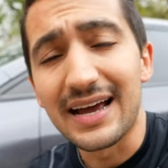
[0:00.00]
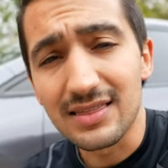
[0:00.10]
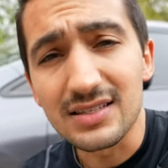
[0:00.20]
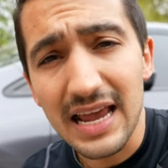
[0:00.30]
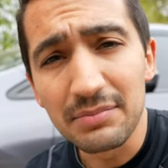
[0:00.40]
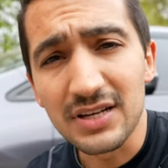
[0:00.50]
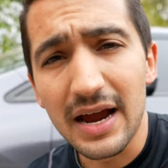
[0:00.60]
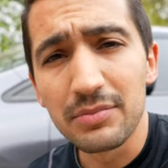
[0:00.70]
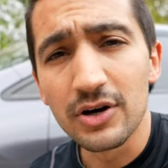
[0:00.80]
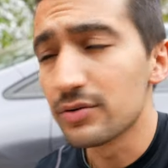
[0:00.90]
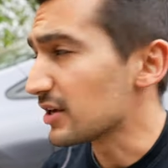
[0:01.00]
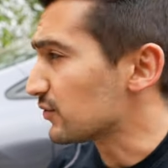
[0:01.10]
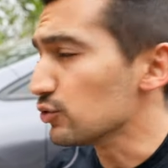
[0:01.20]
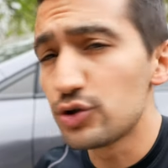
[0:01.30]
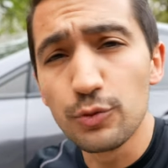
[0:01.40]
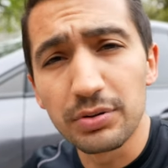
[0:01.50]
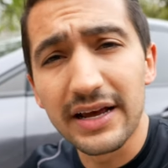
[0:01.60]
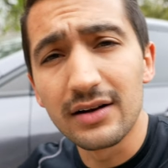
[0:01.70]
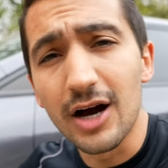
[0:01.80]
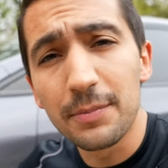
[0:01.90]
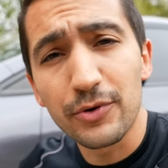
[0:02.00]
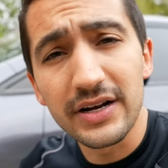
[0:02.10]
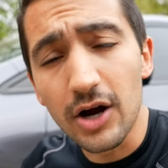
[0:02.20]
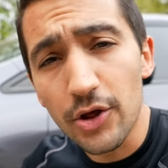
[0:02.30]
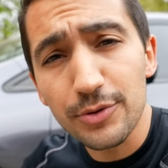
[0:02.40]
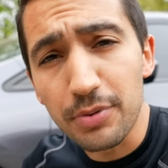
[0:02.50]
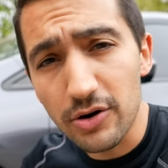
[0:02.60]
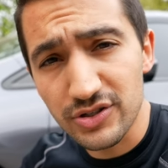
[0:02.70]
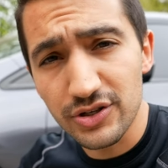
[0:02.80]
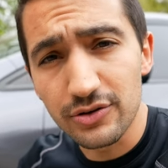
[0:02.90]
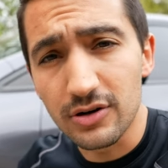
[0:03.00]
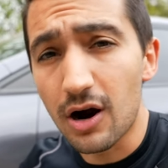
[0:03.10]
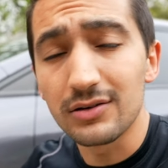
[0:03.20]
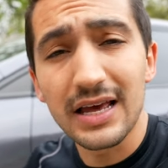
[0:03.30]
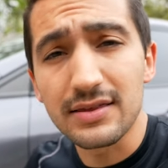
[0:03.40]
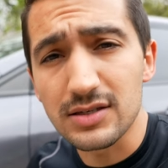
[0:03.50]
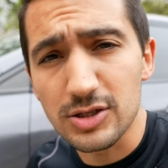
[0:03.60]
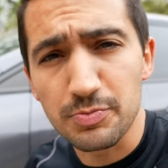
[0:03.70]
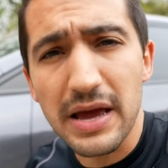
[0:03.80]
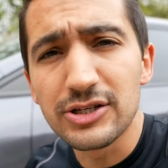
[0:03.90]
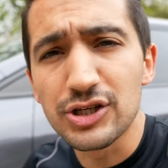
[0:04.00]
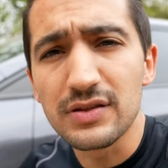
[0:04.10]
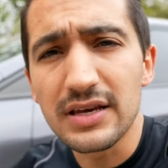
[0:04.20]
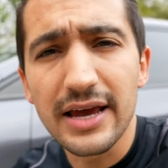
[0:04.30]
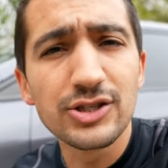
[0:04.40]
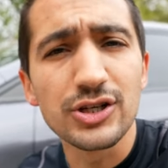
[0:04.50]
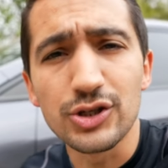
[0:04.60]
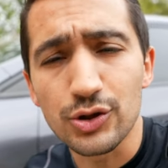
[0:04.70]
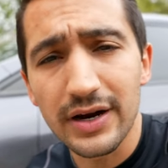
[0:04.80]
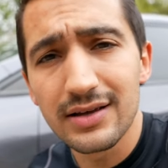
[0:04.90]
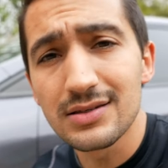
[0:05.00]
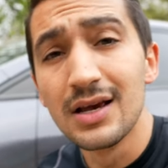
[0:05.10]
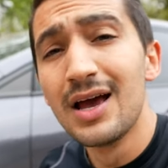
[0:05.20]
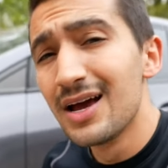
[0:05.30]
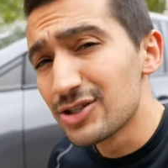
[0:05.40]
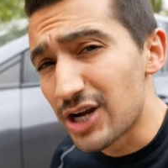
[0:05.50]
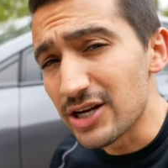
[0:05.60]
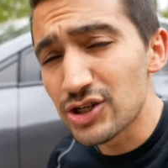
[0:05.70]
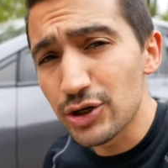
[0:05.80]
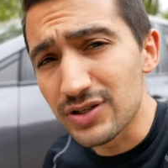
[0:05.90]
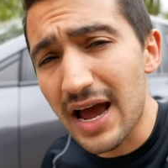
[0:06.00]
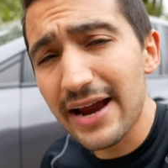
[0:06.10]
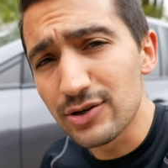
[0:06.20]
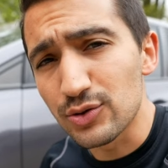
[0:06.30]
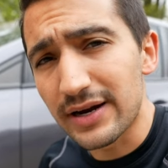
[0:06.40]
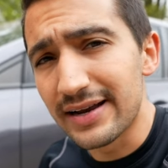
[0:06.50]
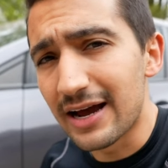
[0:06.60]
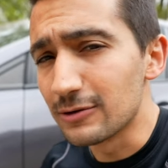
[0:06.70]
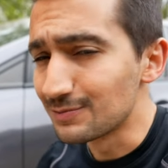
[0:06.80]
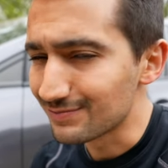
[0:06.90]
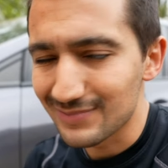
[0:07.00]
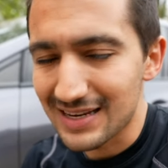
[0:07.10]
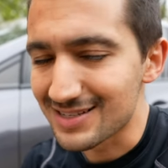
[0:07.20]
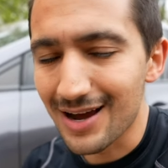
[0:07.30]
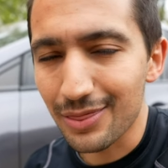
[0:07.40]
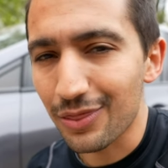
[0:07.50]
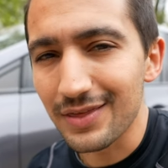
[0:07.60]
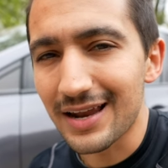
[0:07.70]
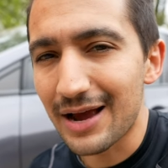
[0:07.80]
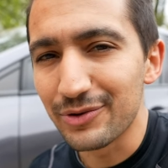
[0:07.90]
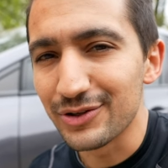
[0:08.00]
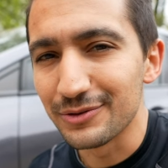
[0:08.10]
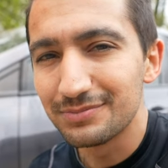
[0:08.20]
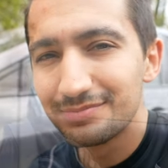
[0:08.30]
At the same time though, if you do plan on upgrading other parts to your car like the suspension, the engine and trans, changing your tires right now is not the thing that I would do.